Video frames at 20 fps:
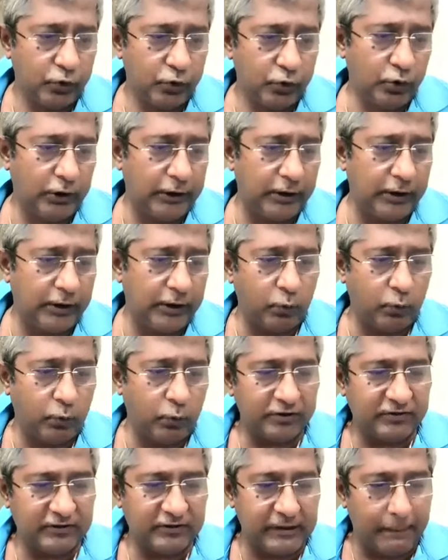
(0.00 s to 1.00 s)
you learn
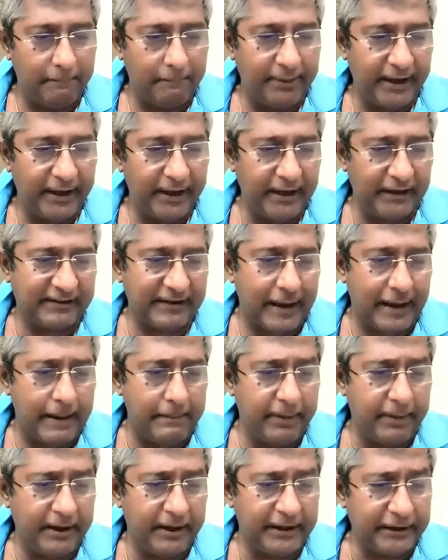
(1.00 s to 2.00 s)
what's the base
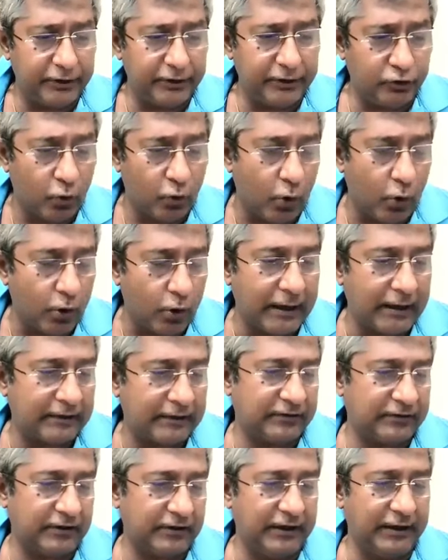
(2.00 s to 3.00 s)
embedded
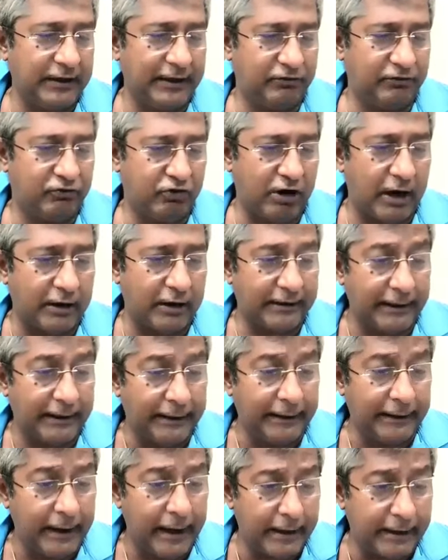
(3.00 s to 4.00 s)
yogas in a chart,
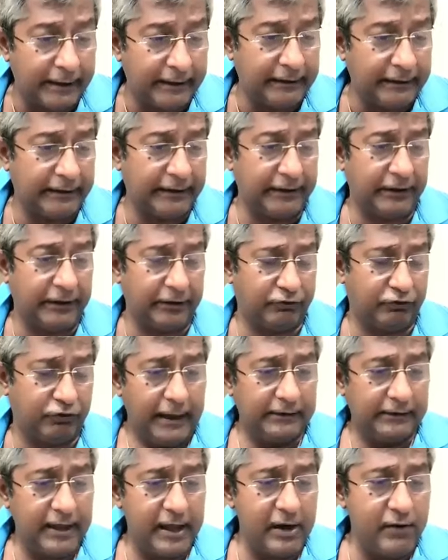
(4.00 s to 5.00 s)
inherent in it.
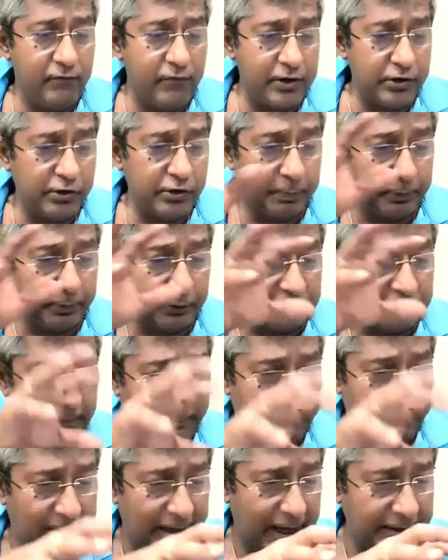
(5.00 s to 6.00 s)
And then when you put
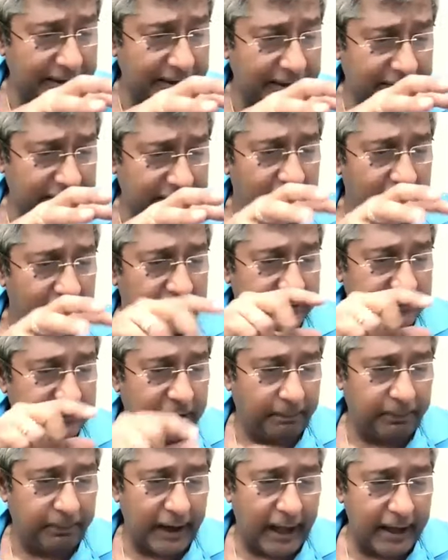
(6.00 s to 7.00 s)
the planet
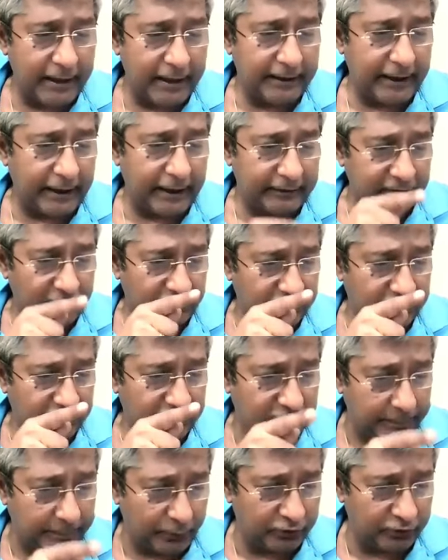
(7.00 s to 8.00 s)
either
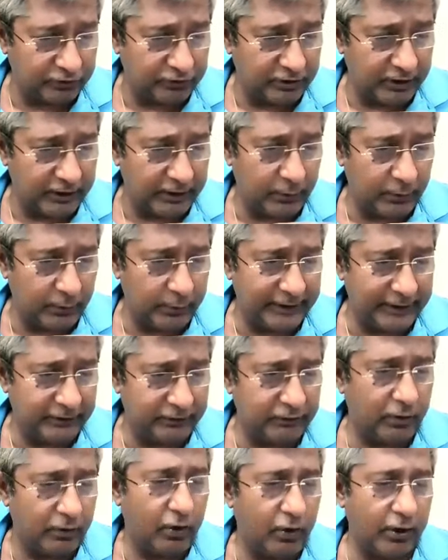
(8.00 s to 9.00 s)
supports the
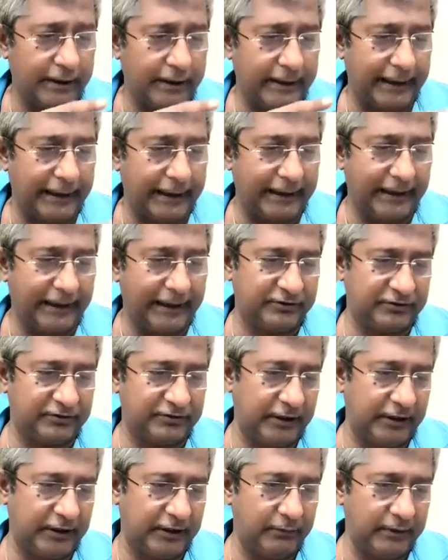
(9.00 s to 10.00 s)
event or negates
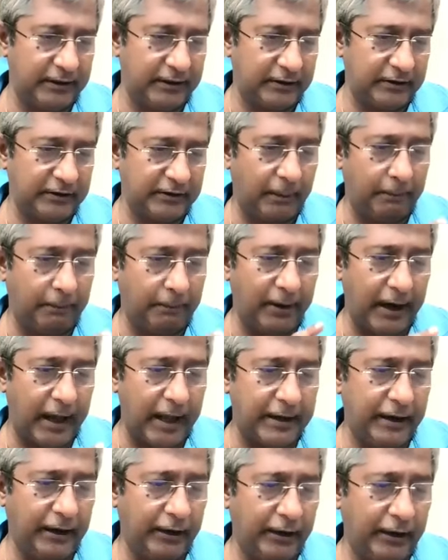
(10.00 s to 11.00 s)
the event. The
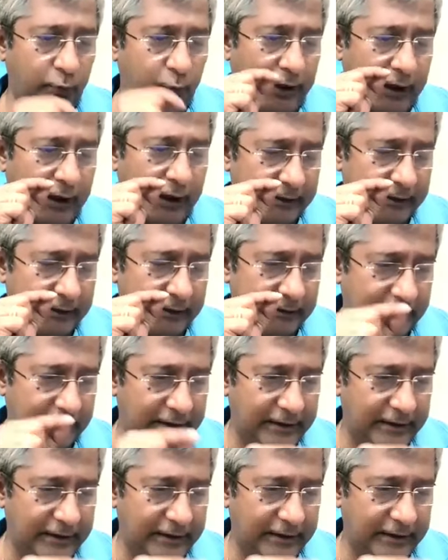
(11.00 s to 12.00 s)
planet will either
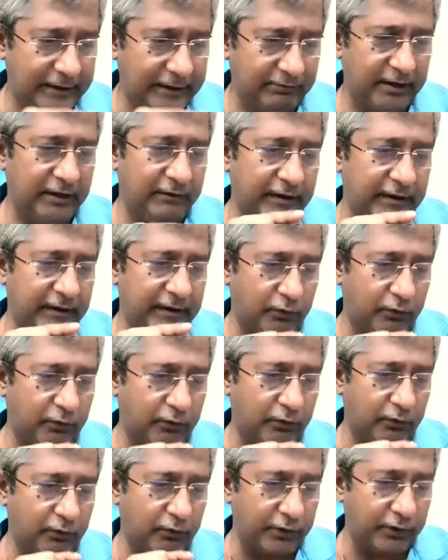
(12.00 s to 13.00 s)
give the
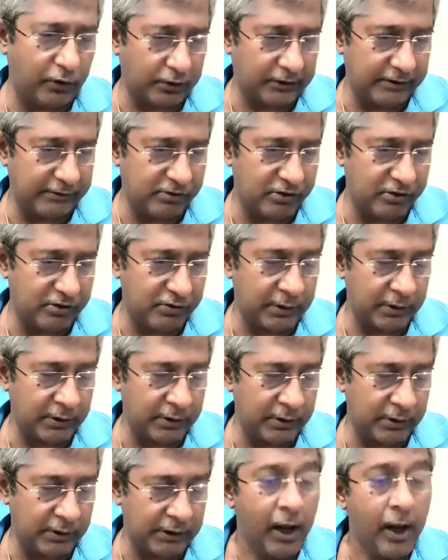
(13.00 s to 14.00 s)
event or will not give the
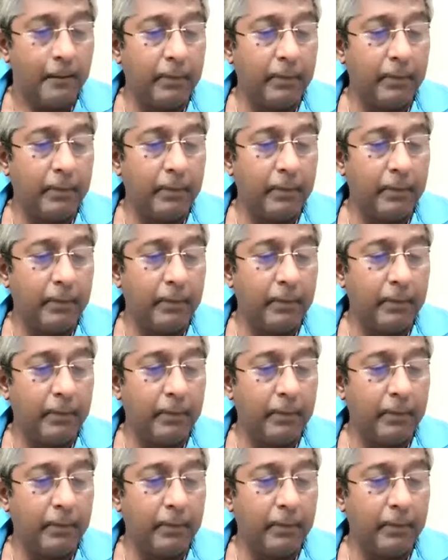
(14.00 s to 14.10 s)
event.